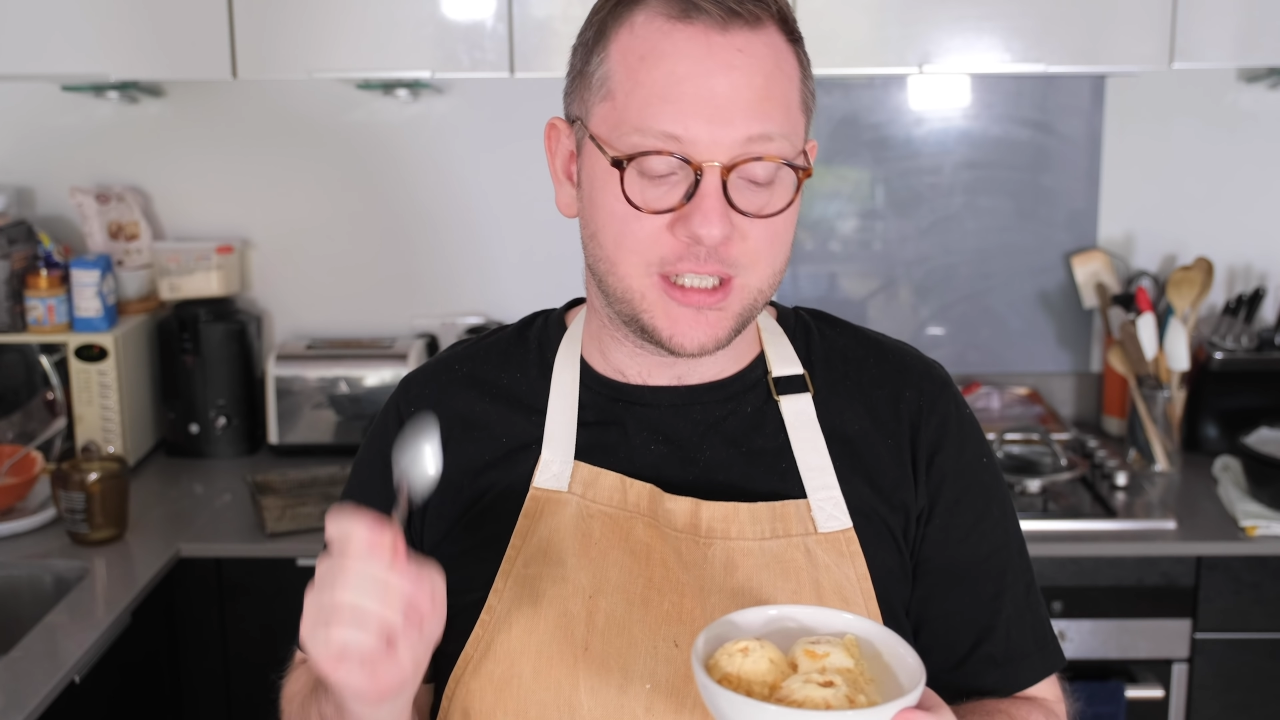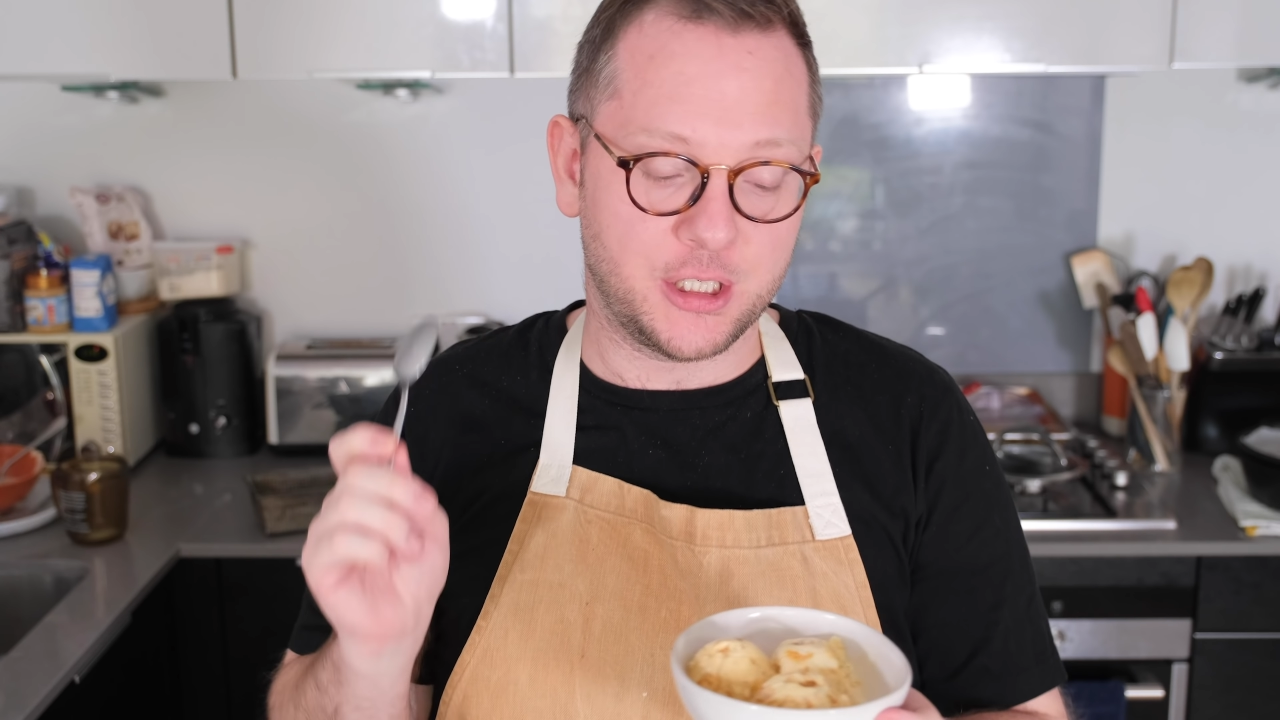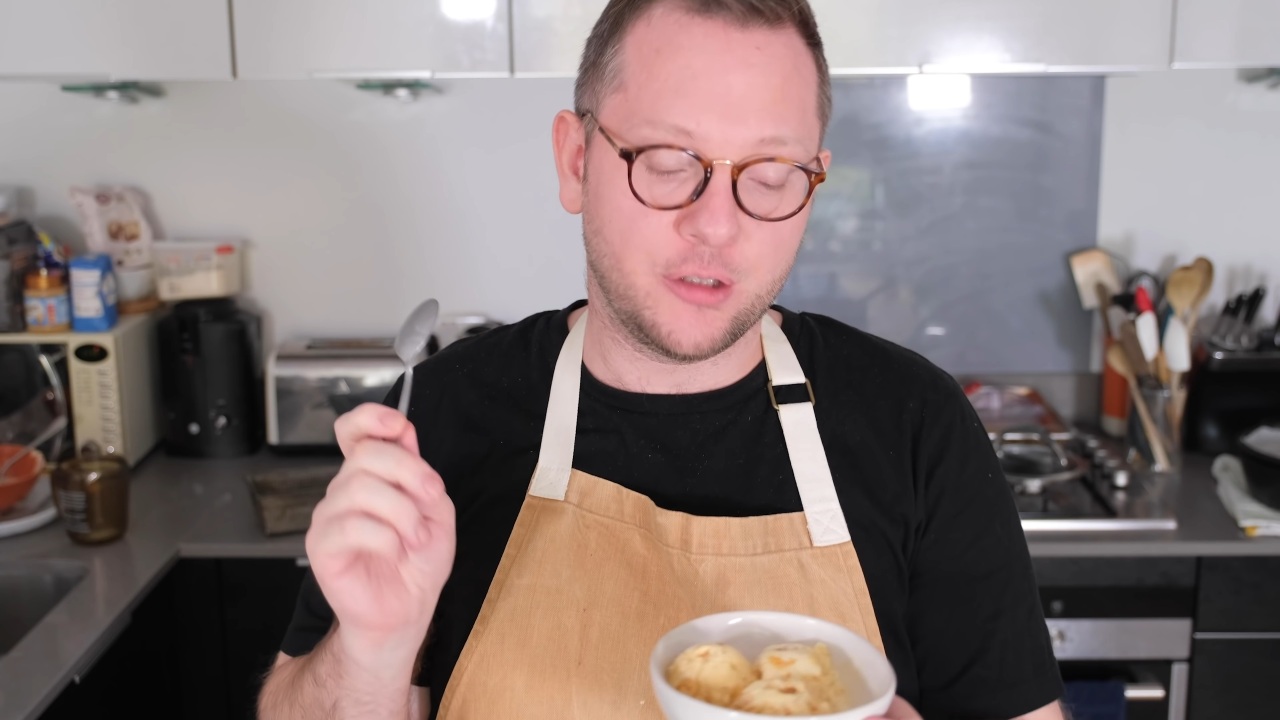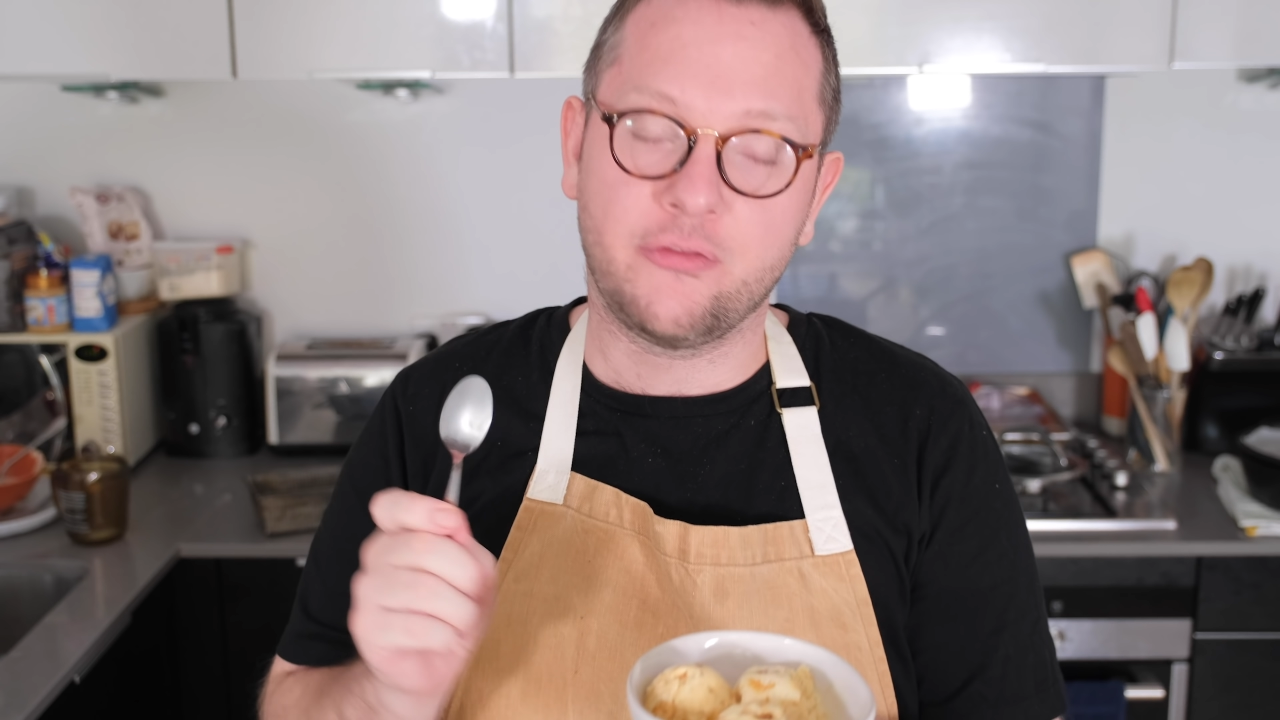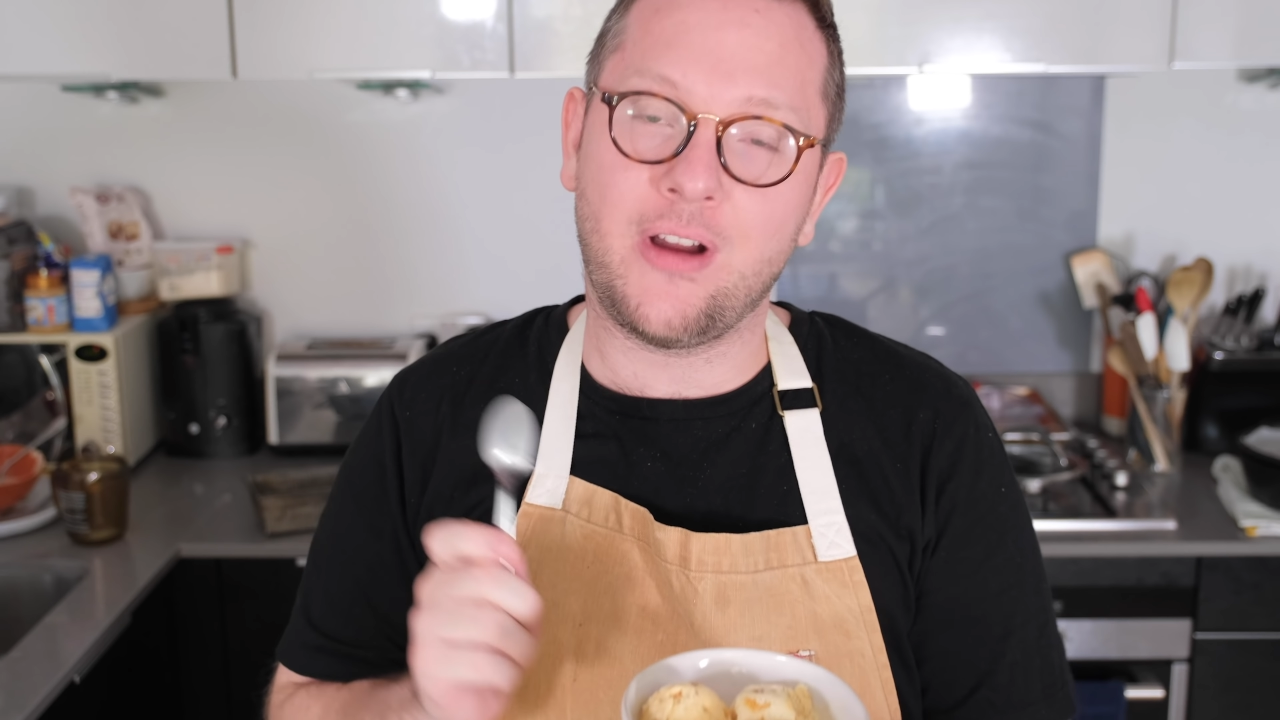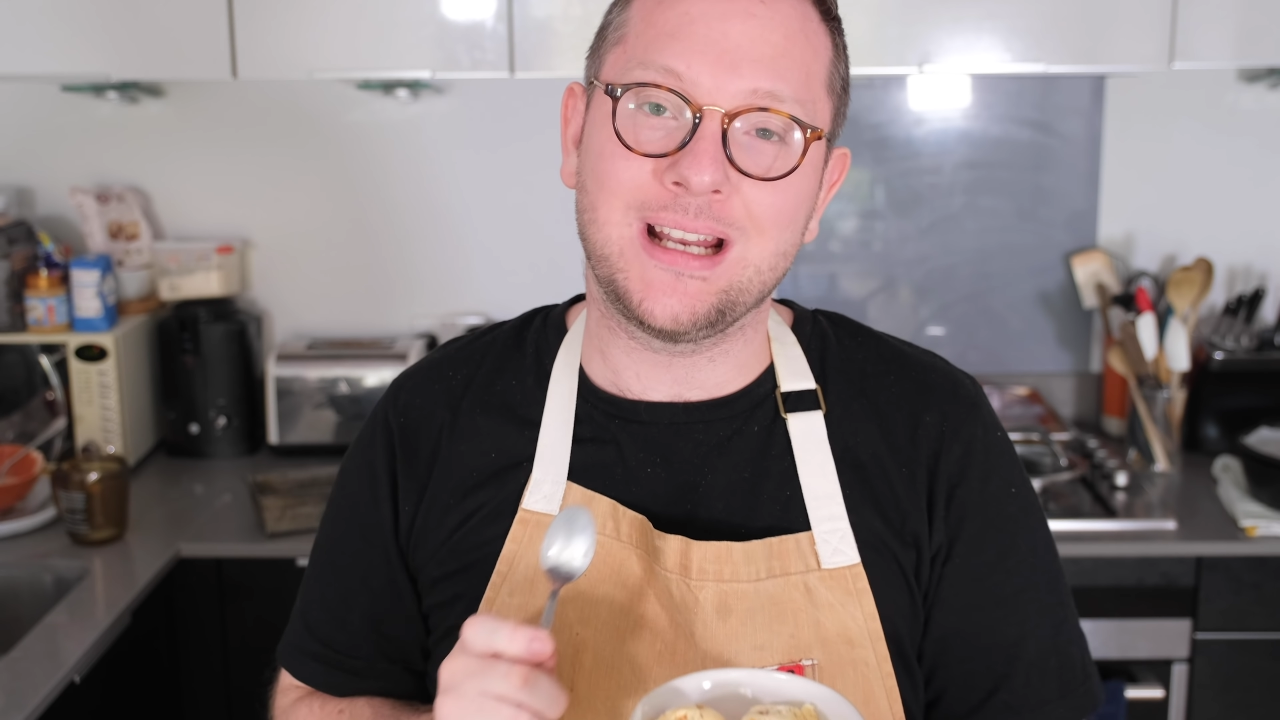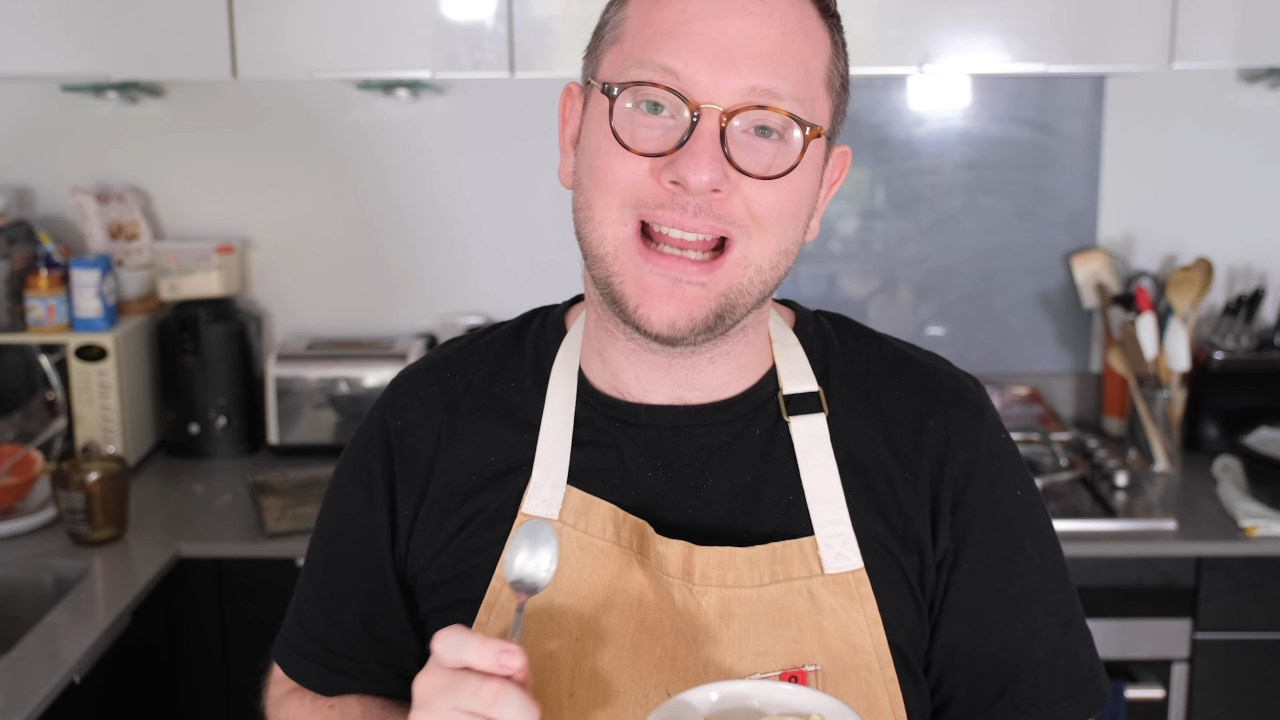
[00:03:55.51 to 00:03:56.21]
you'll find